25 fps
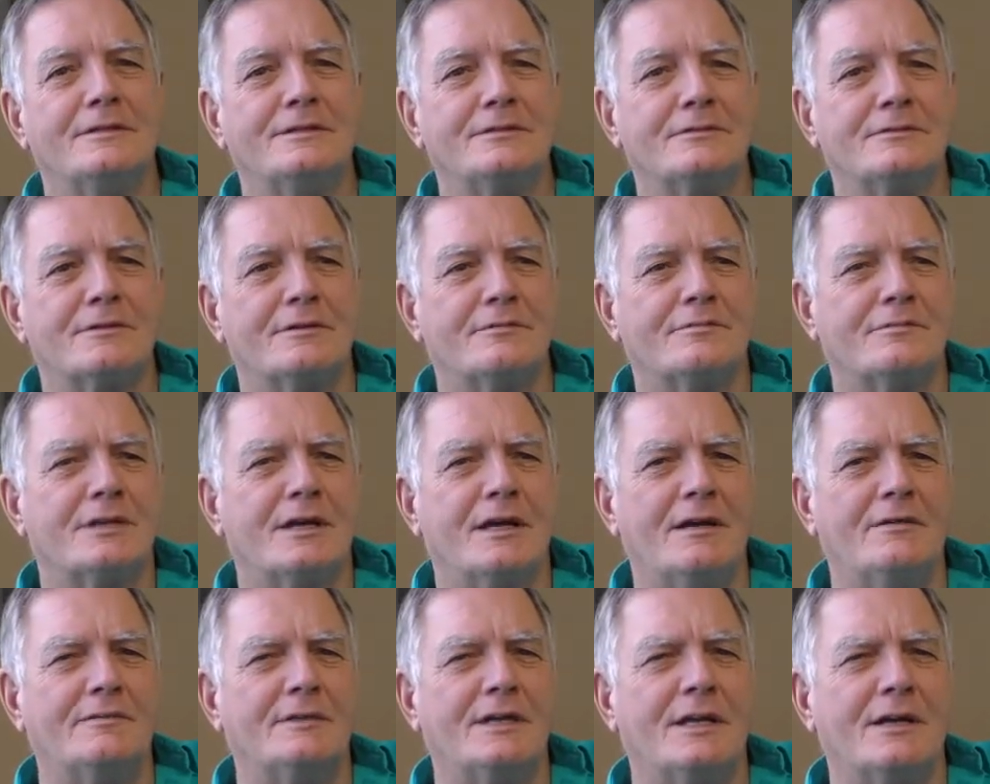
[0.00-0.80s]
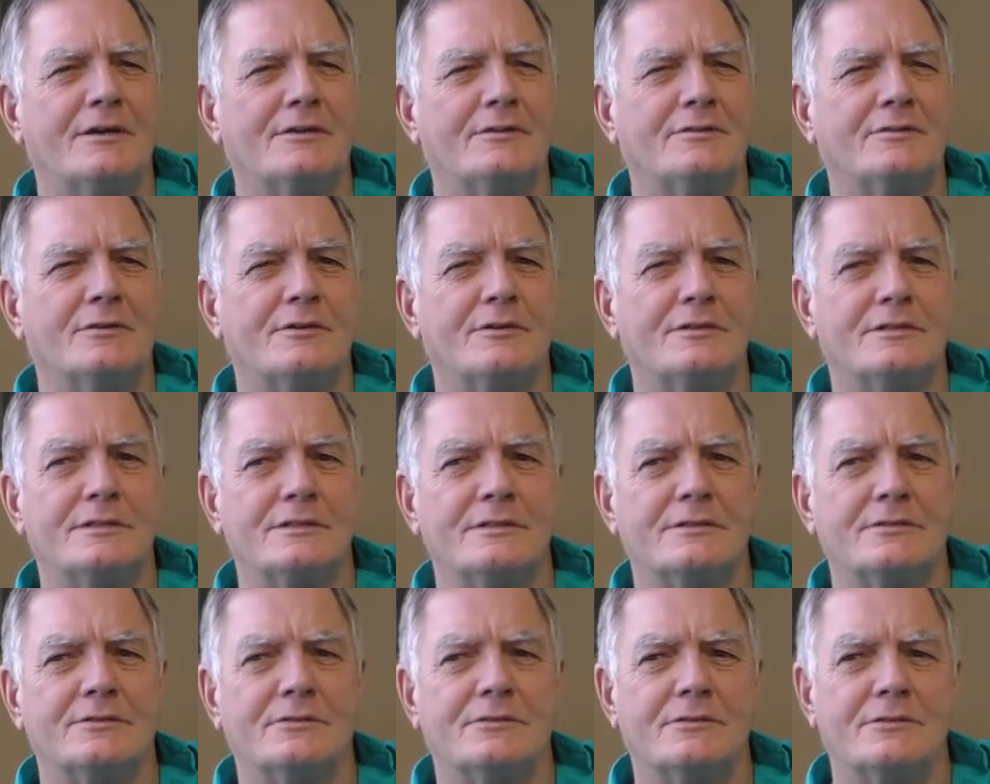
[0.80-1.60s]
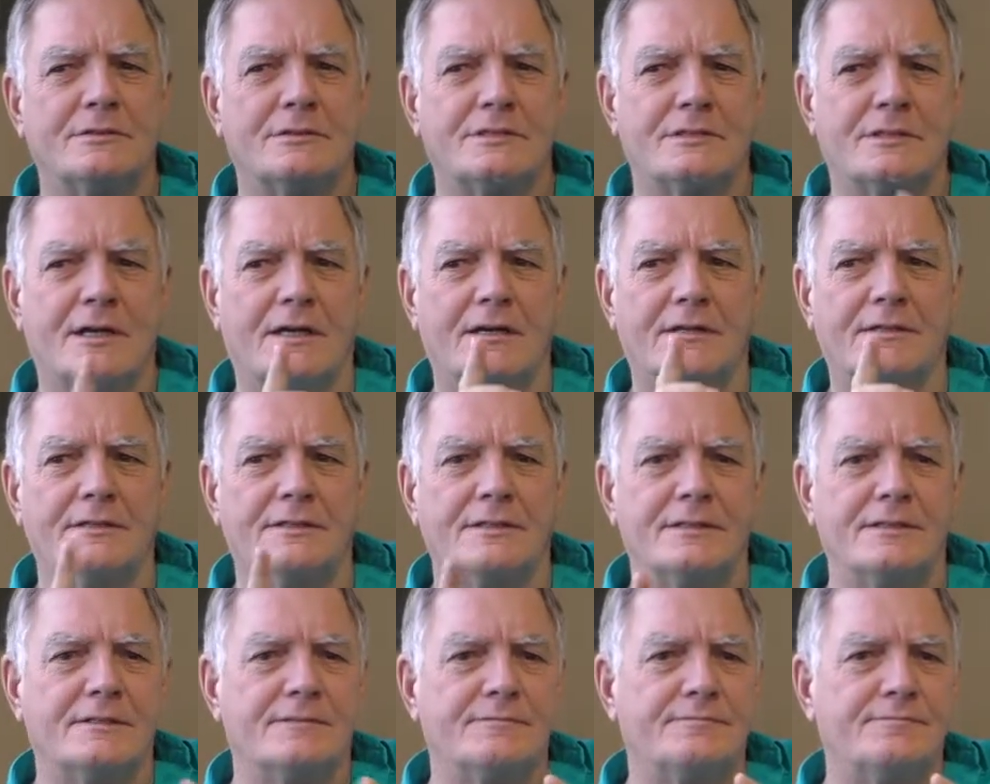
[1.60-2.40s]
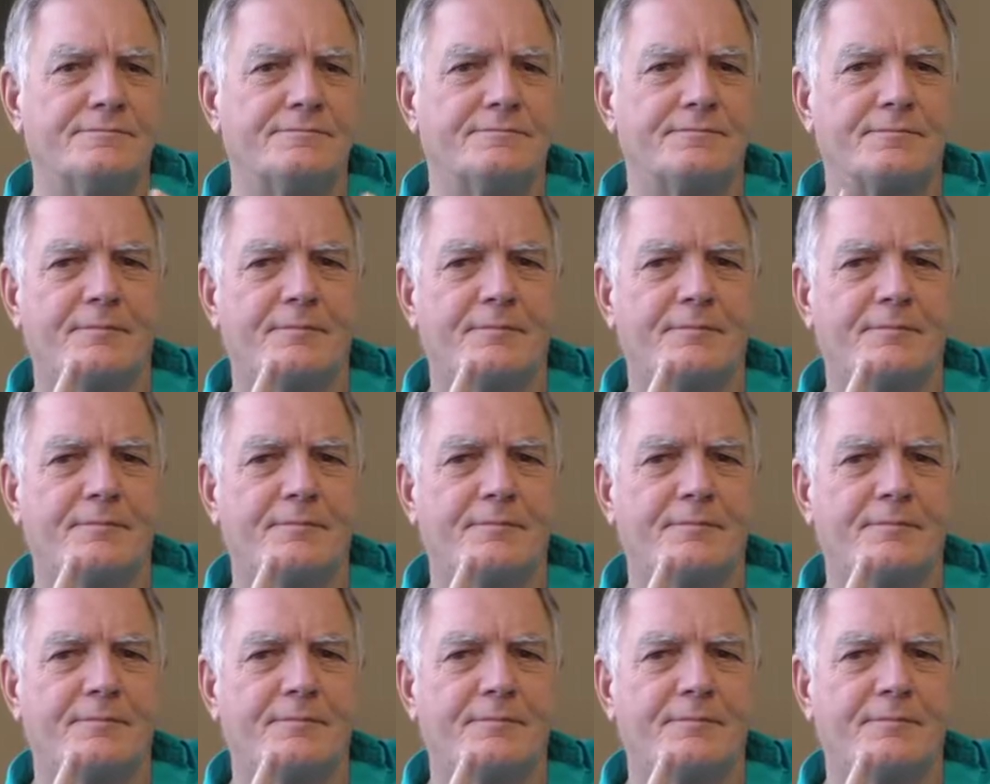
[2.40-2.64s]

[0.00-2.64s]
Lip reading: So I'm driving down the road, and the road's starting to,